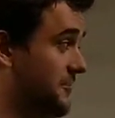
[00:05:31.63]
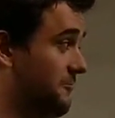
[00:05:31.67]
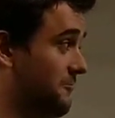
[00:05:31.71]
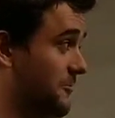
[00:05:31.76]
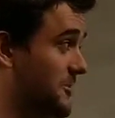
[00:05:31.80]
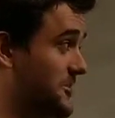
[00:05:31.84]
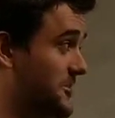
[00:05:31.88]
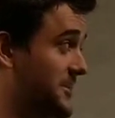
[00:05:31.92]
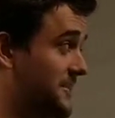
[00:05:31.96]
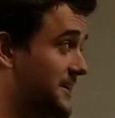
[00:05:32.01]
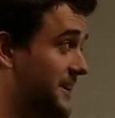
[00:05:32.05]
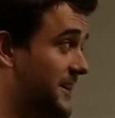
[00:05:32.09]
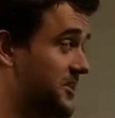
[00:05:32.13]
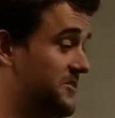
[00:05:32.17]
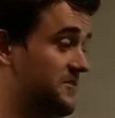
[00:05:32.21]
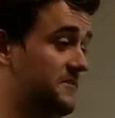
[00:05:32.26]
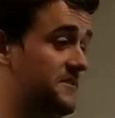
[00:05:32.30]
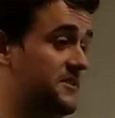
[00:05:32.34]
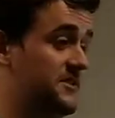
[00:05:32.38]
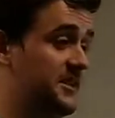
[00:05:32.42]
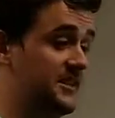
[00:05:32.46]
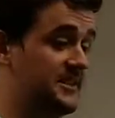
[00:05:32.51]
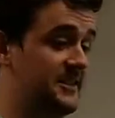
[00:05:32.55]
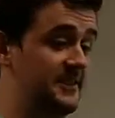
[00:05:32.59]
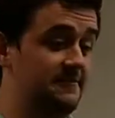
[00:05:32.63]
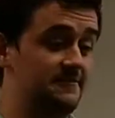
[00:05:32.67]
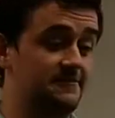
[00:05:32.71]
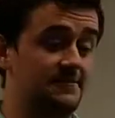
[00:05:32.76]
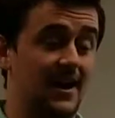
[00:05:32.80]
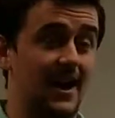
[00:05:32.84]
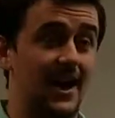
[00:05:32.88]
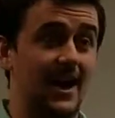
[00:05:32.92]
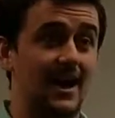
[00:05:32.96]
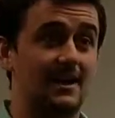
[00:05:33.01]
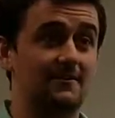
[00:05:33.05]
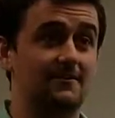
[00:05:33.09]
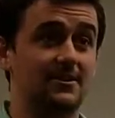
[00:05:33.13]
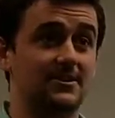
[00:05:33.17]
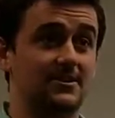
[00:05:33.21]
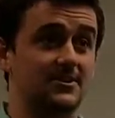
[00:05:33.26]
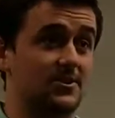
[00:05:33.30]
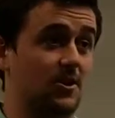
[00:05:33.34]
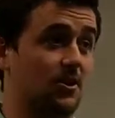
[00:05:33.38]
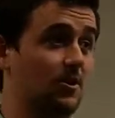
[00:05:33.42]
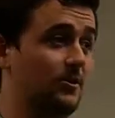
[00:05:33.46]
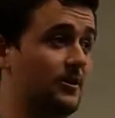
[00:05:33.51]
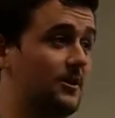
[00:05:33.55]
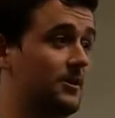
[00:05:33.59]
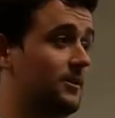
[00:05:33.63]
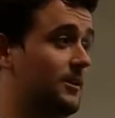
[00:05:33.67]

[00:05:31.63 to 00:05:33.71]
reaching the age of 65 and start